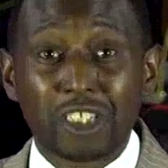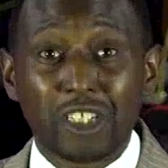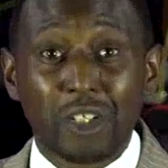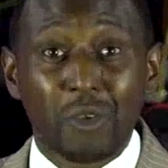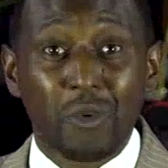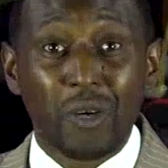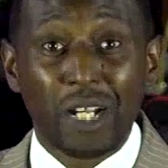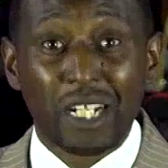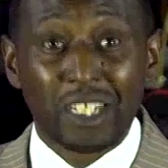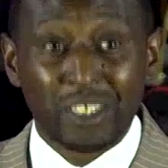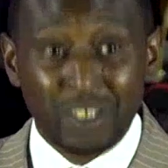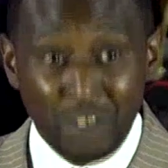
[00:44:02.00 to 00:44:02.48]
what
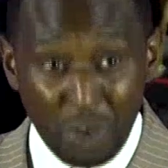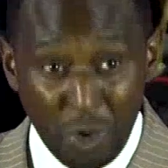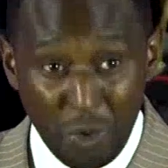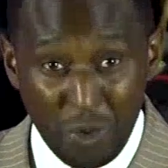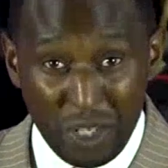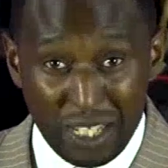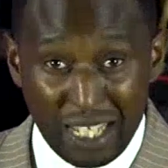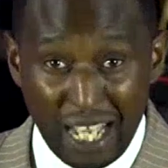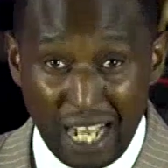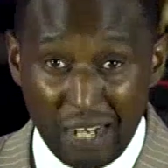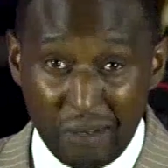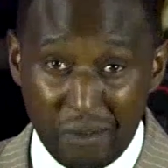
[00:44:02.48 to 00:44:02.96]
you will do
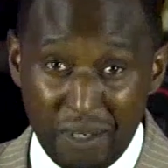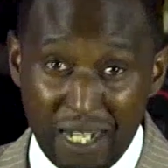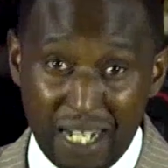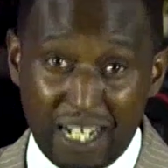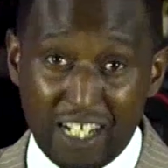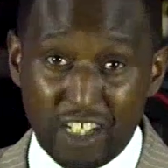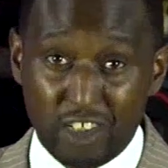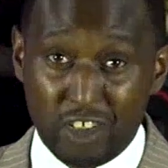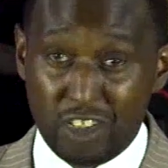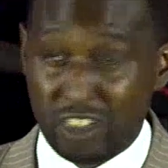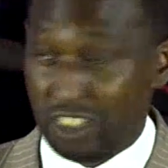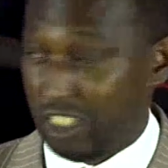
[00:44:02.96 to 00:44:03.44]
with that
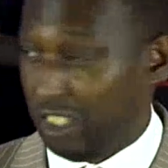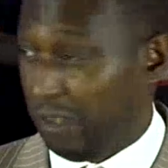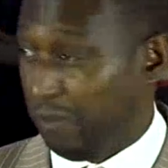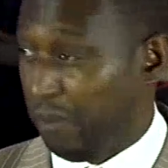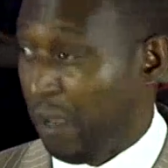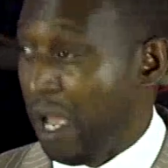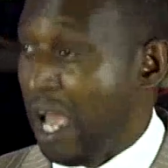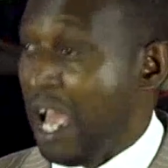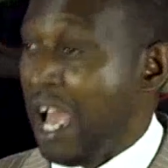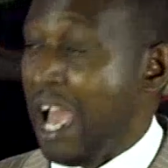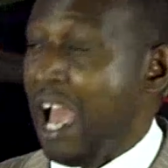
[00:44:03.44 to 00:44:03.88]
relationship.